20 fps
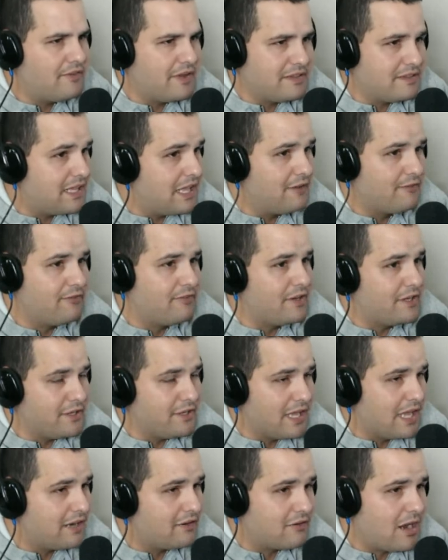And definitely, you
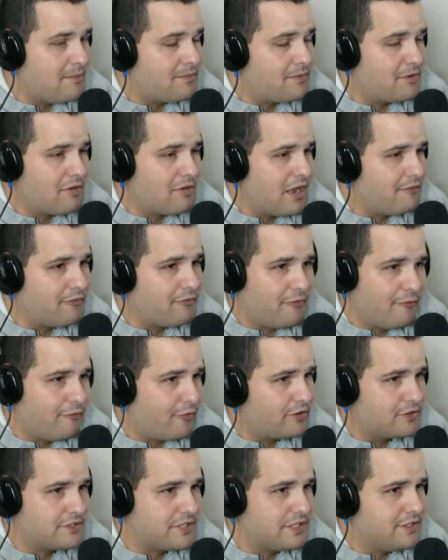got to grab your rifle.
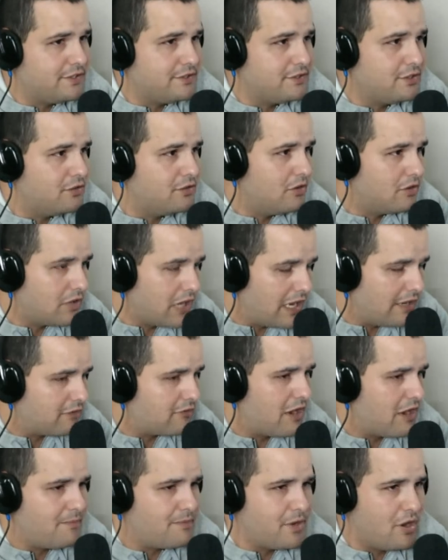First thing you do, or got to
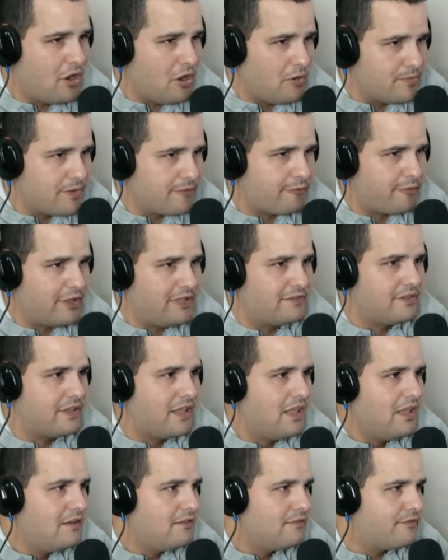grab your home defense
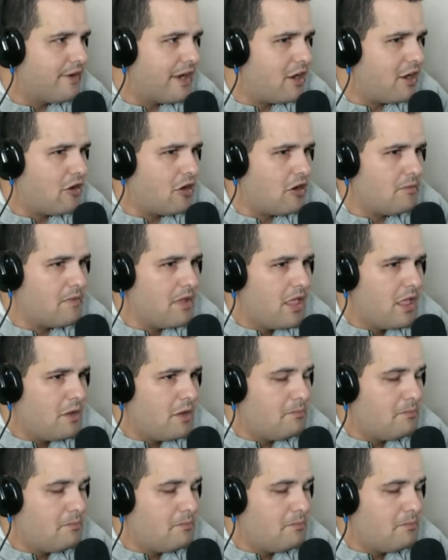firearm.